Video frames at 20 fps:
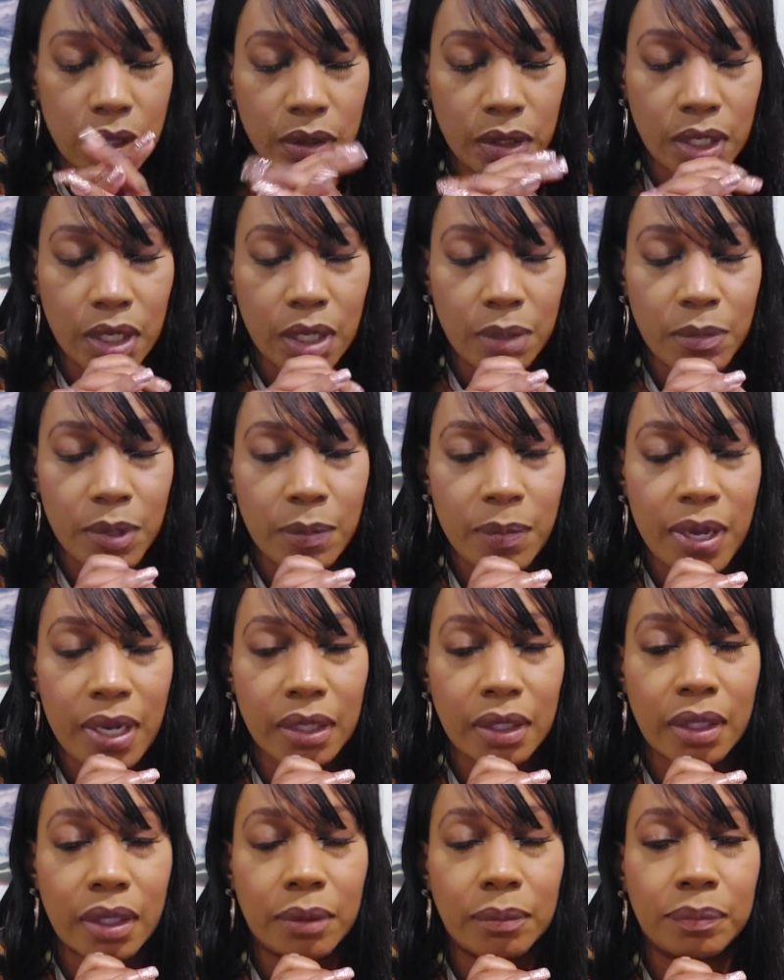Okay, let me
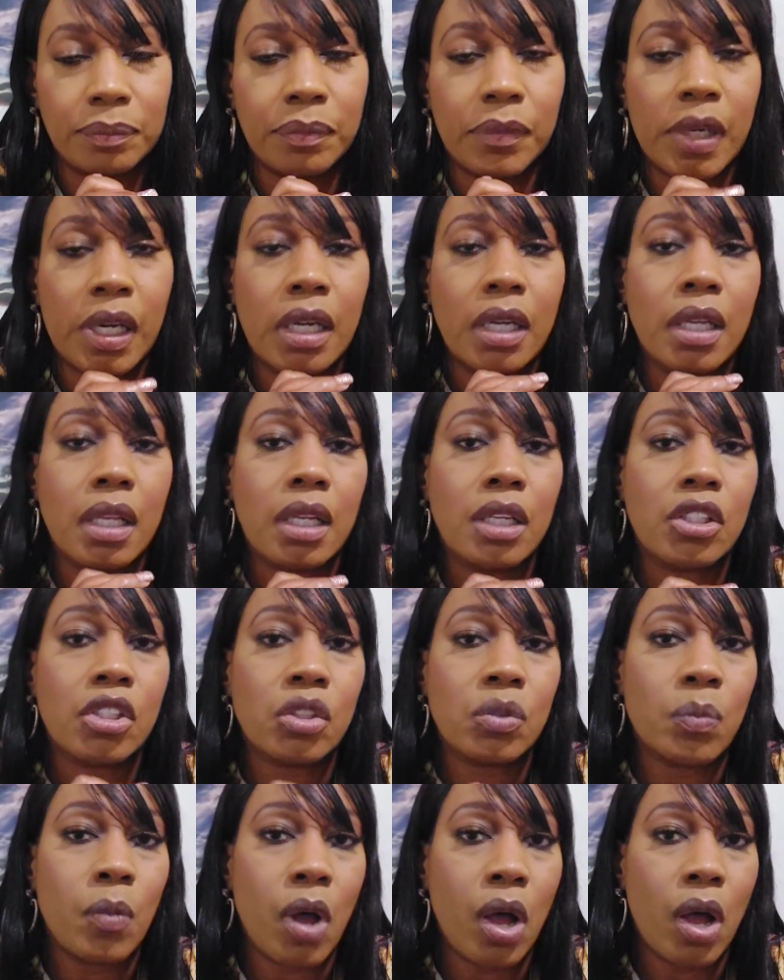back up.
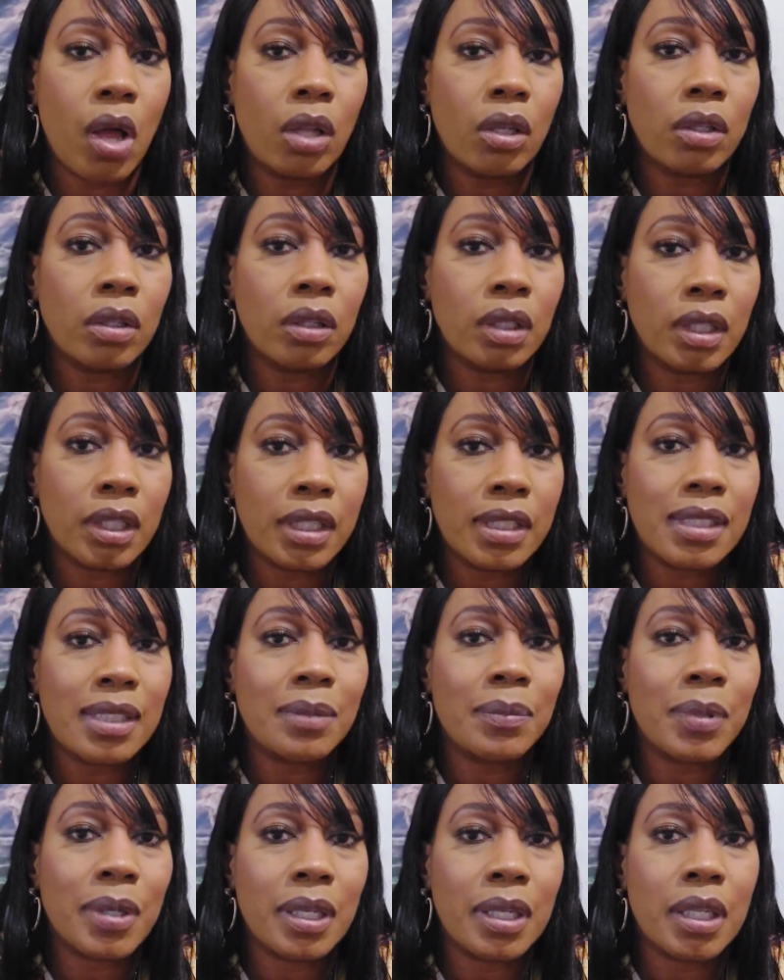Smaller list
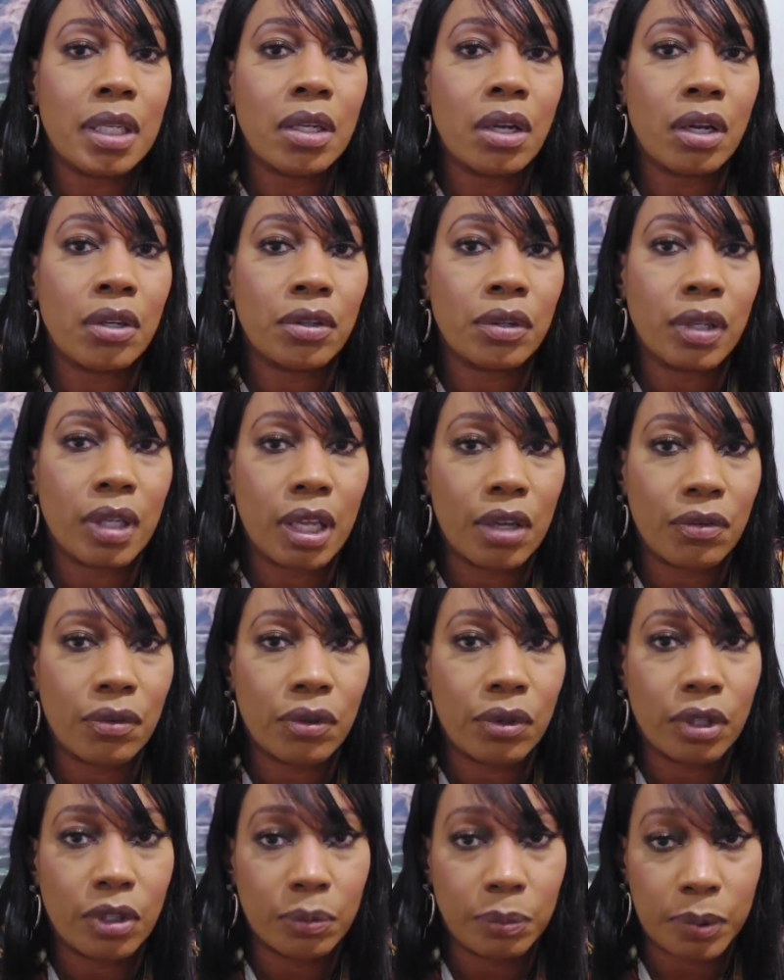depending on your
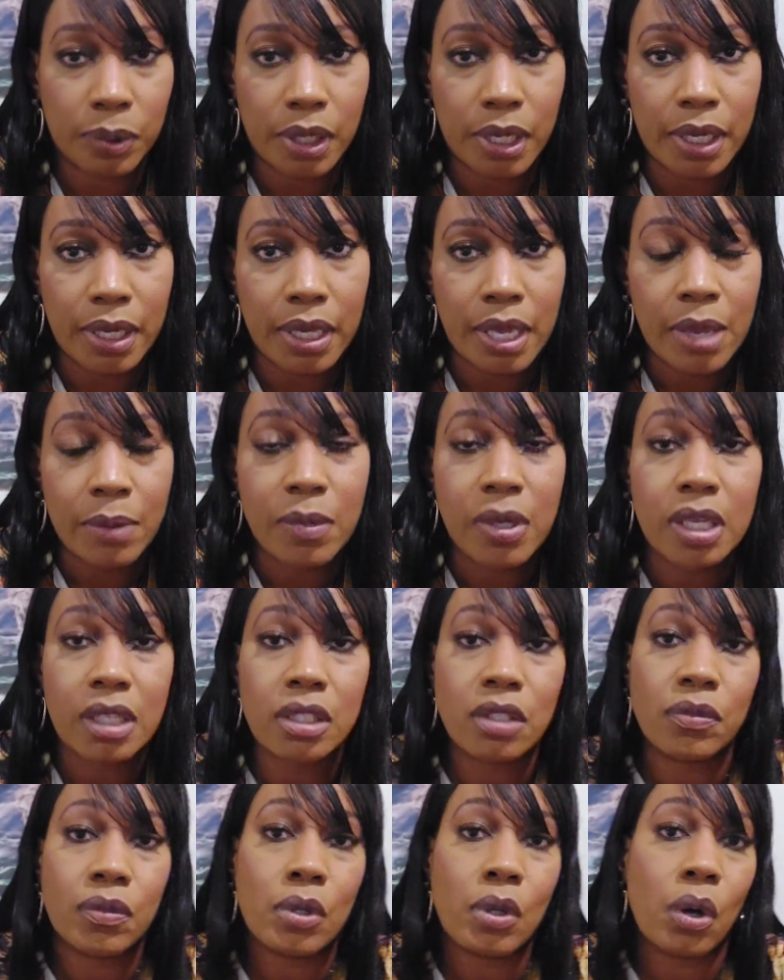level of play.
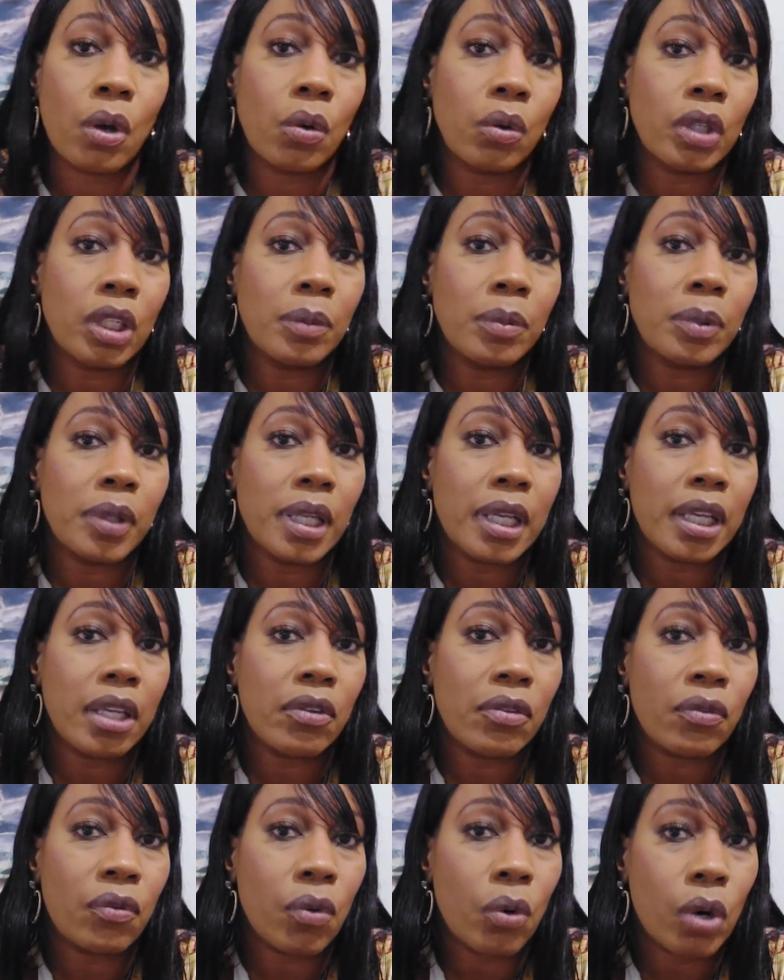Because if you only
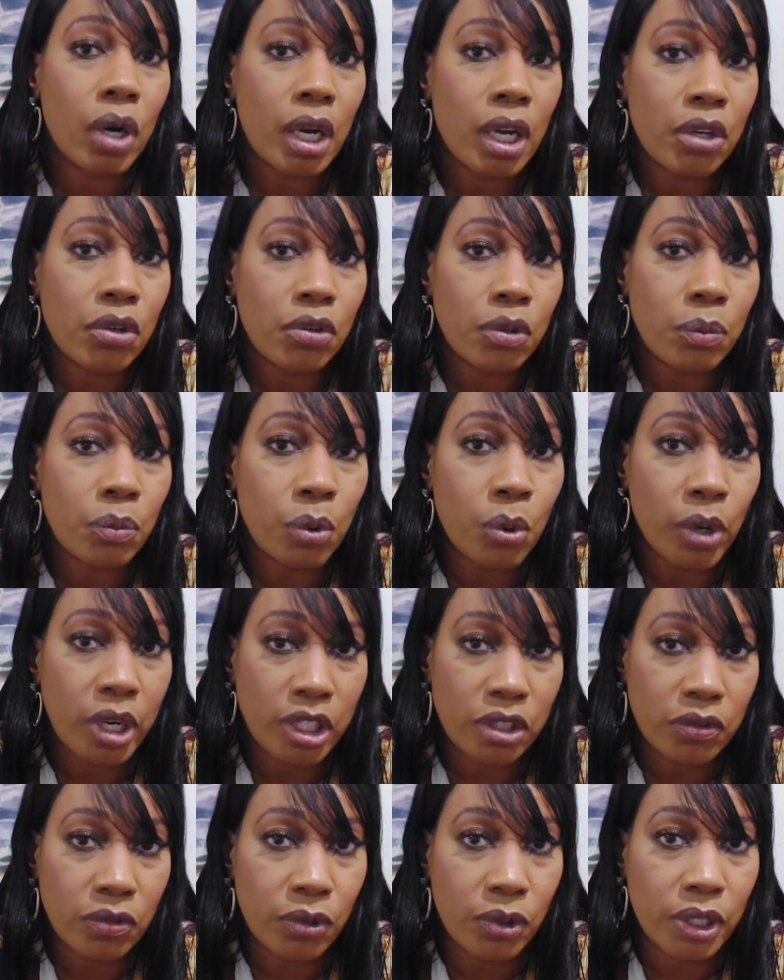played 400
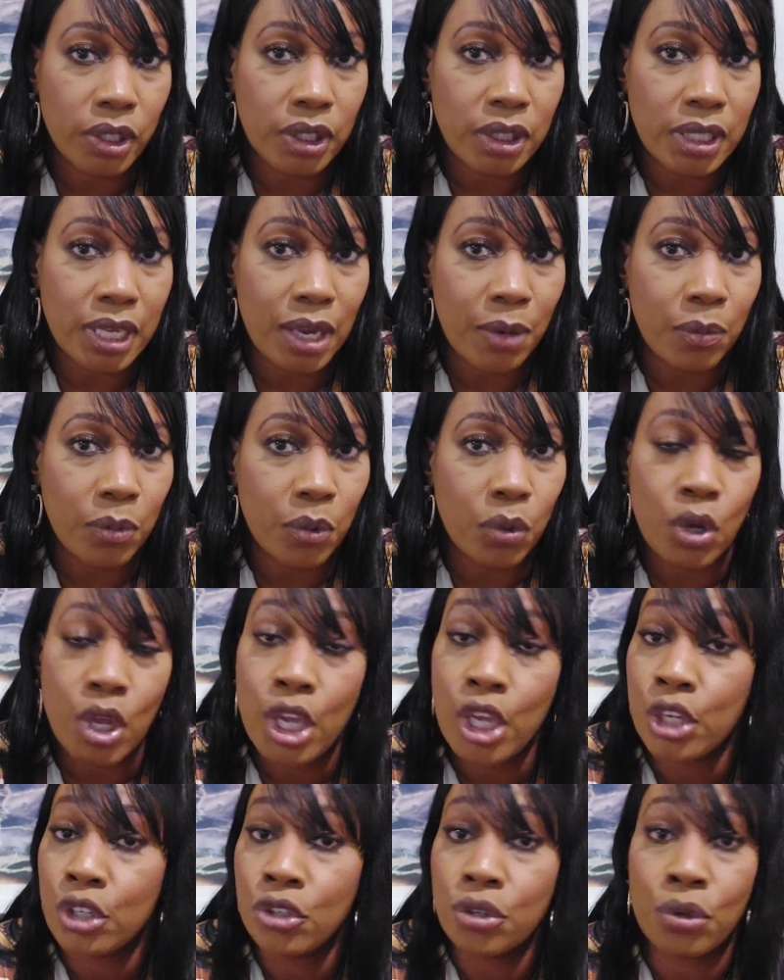points, for example,
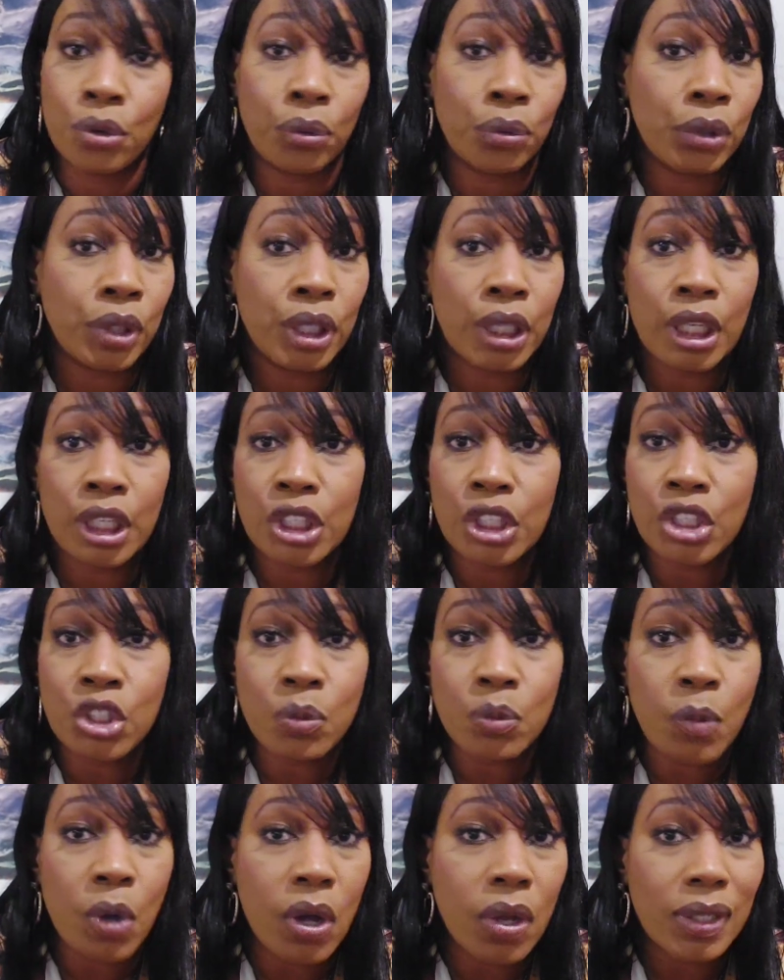you're only getting a
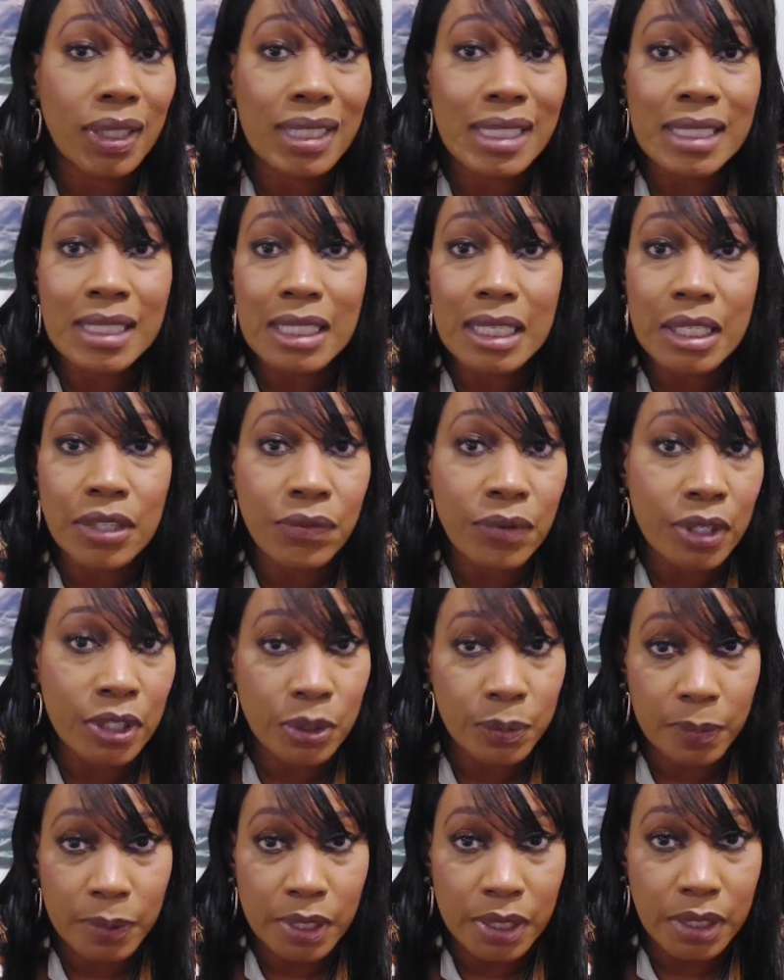small list in the
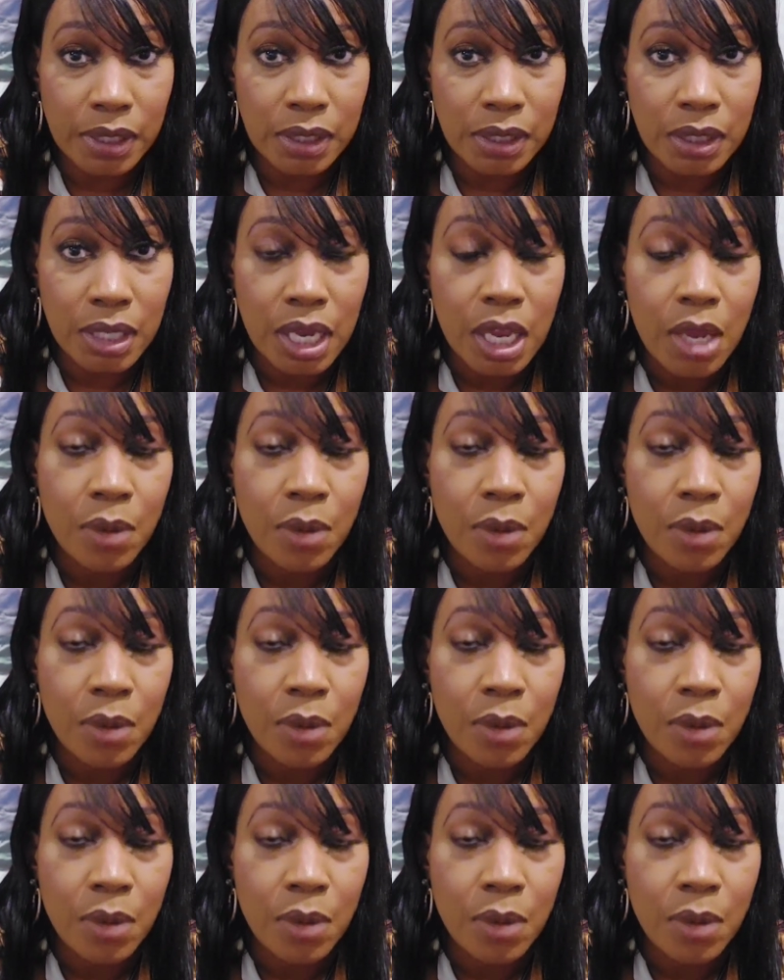first place.